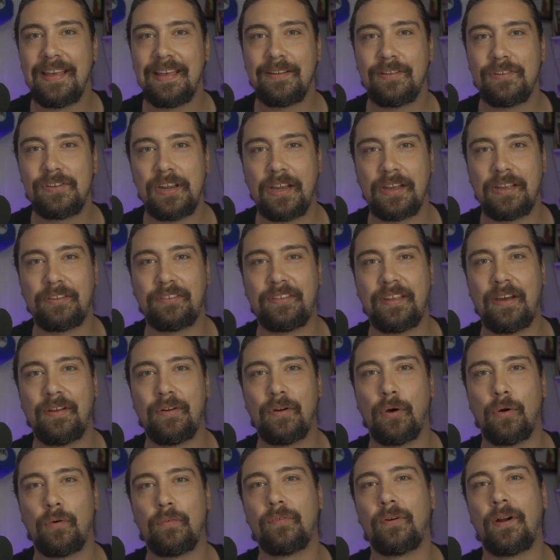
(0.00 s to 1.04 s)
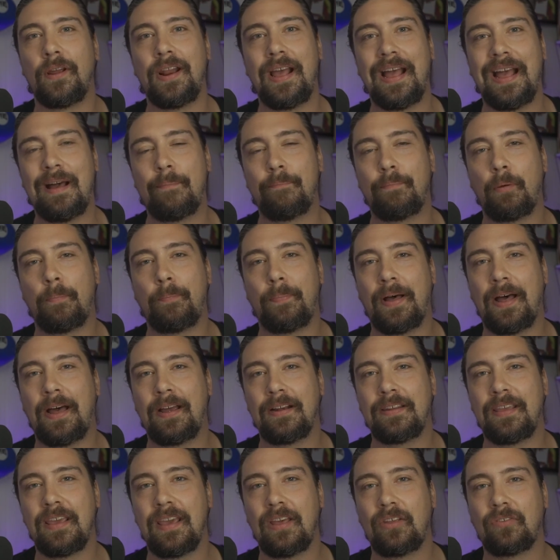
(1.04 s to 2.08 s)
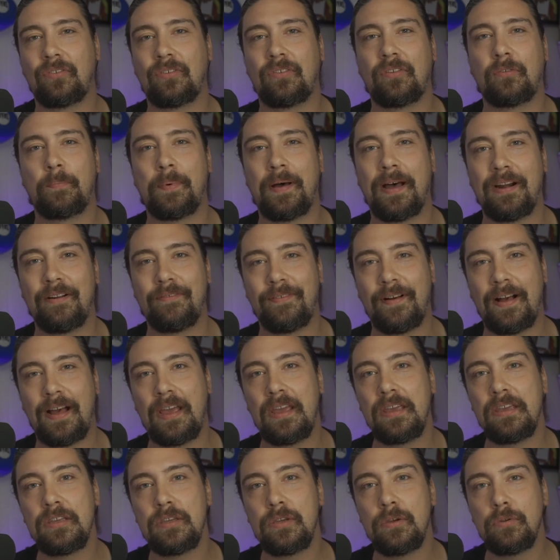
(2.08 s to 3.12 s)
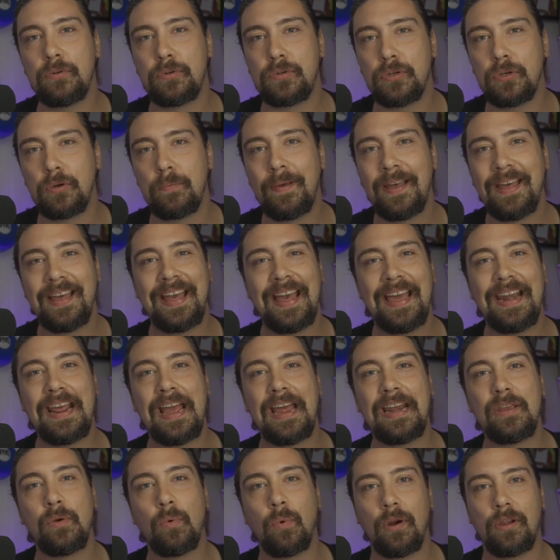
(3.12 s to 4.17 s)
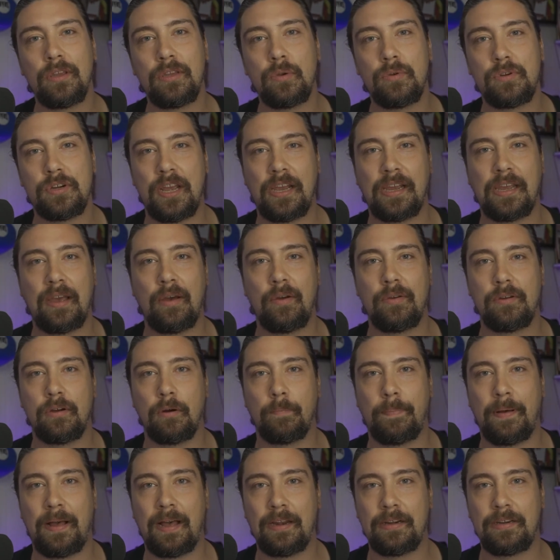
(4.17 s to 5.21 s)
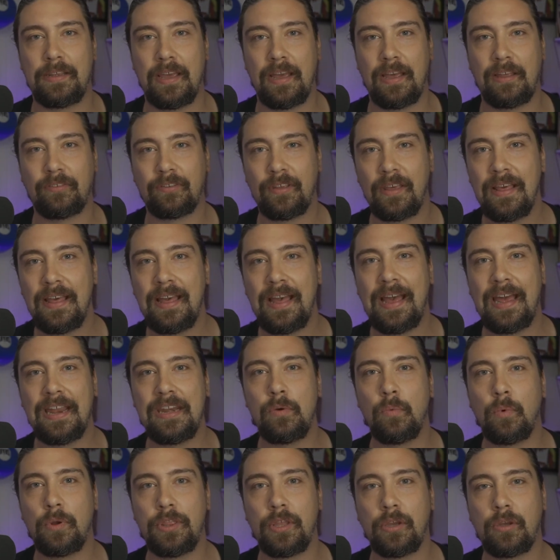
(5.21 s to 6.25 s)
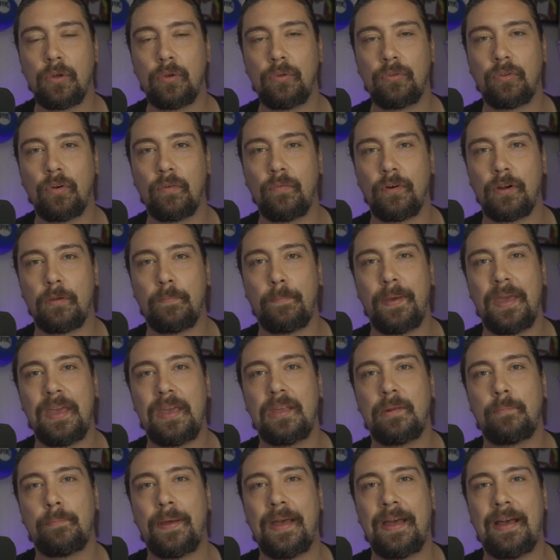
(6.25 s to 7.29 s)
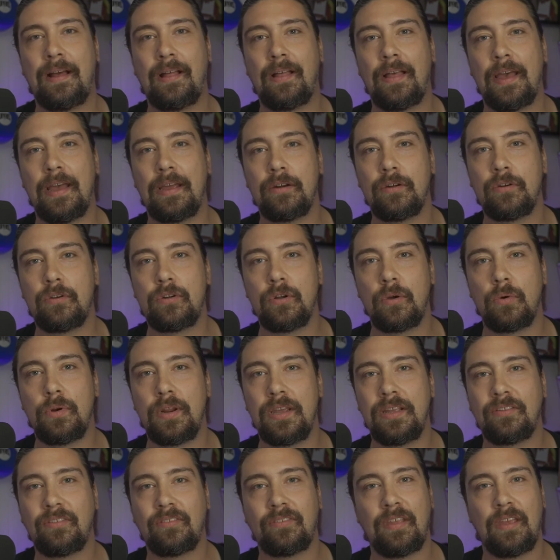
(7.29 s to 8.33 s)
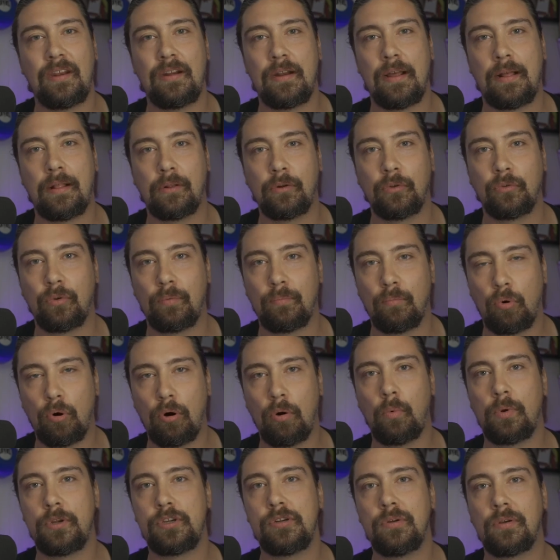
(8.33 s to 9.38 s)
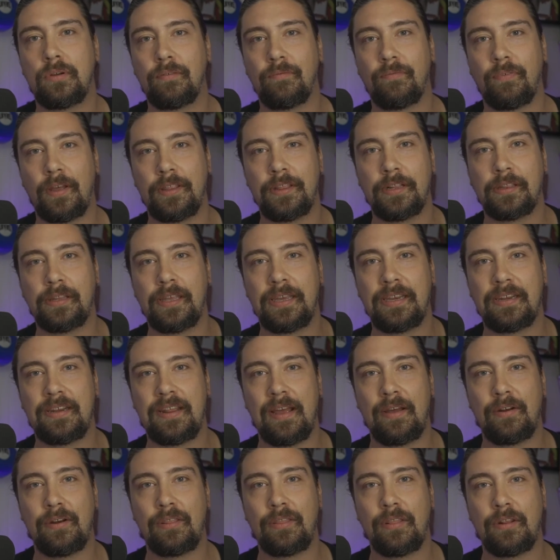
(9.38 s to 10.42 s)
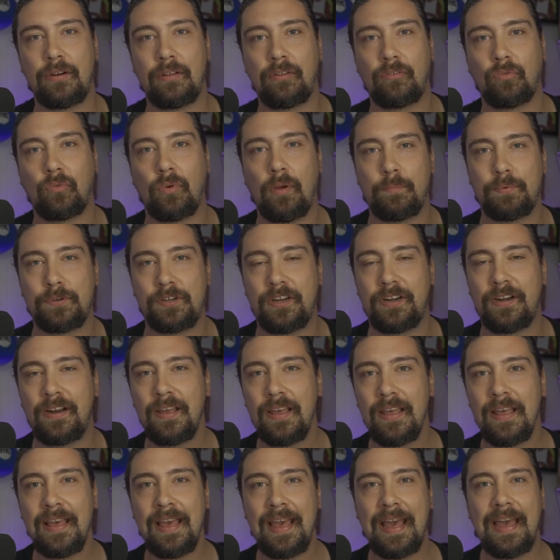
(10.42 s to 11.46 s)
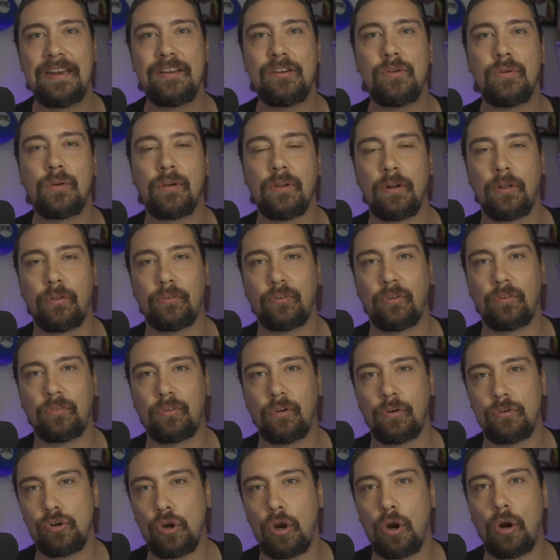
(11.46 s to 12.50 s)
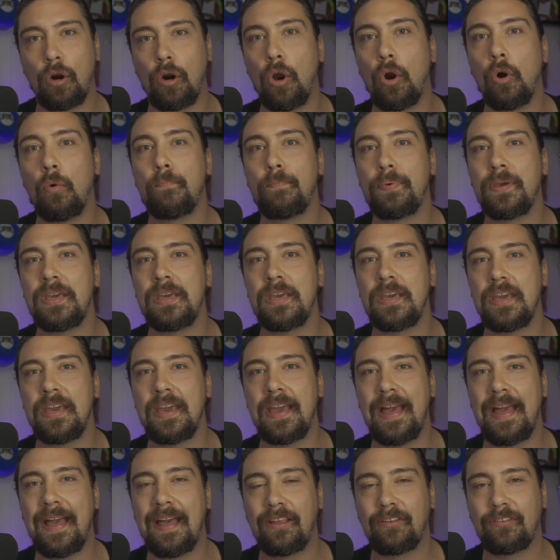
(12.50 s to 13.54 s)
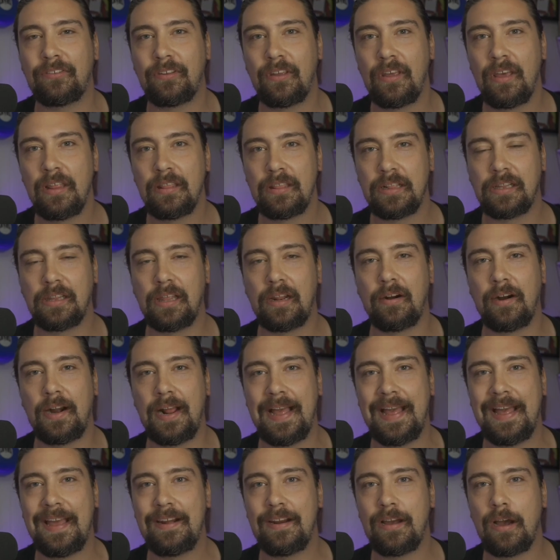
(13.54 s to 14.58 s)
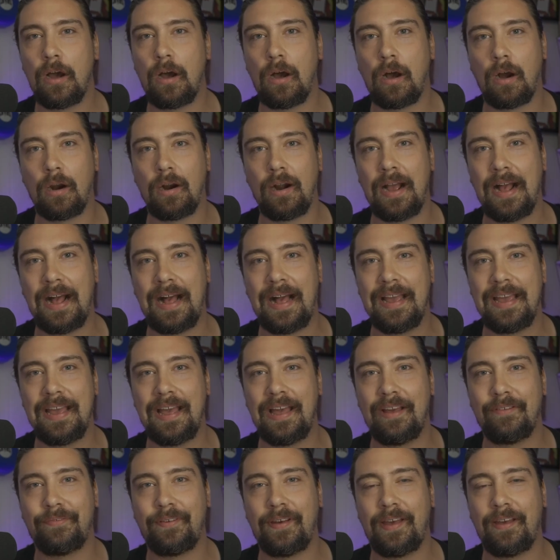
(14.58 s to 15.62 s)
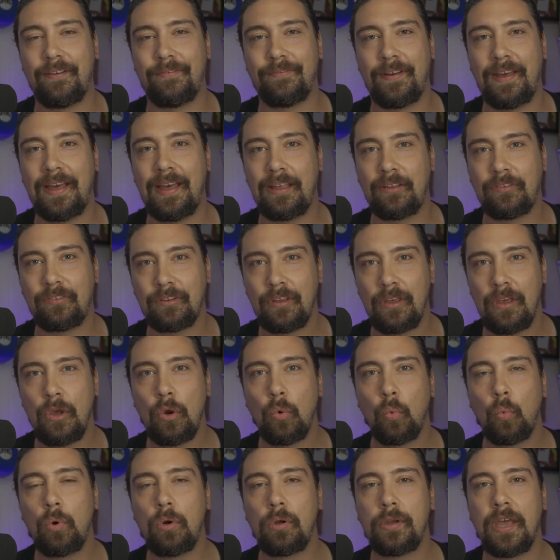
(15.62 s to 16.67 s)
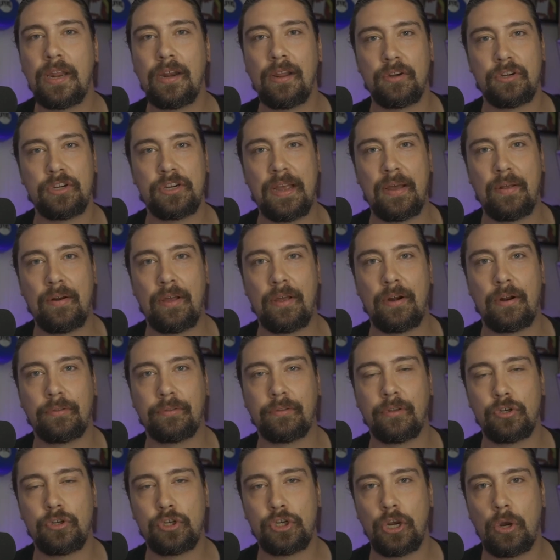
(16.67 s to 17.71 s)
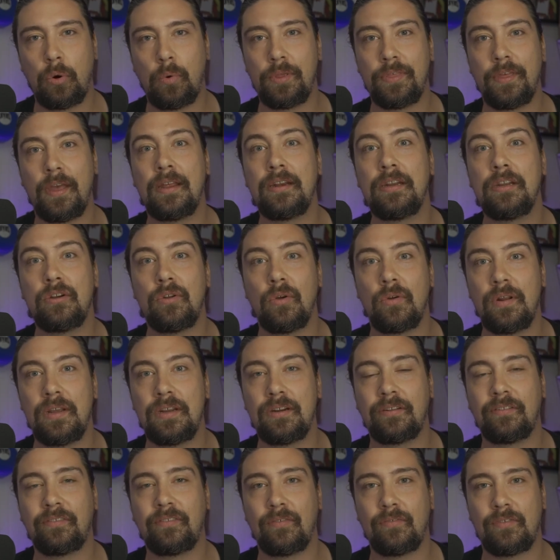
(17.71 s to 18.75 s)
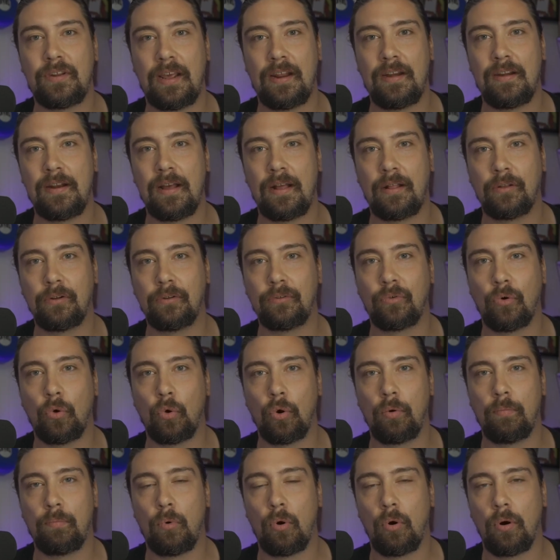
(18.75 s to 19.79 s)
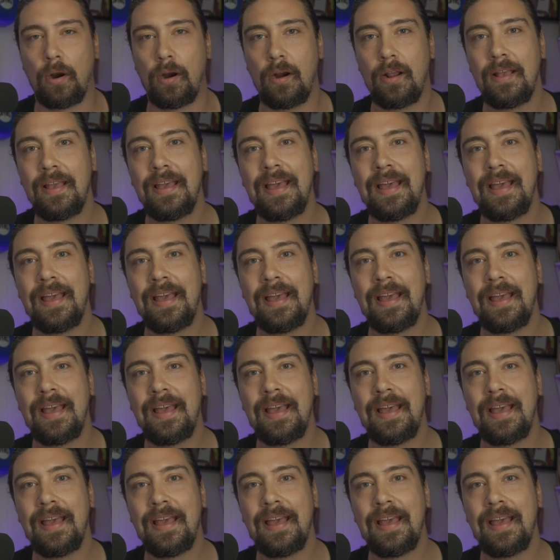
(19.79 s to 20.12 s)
Check us out over on Apple Podcasts, Spotify, YouTube, and anywhere you check out your podcast. Anyone that goes over to PayPal and donates $10 or more, which you can find the link down in the description, and you can also search ROPES, the letter N, RIFFS, will get a shout out on the show with any donations of $10 or more.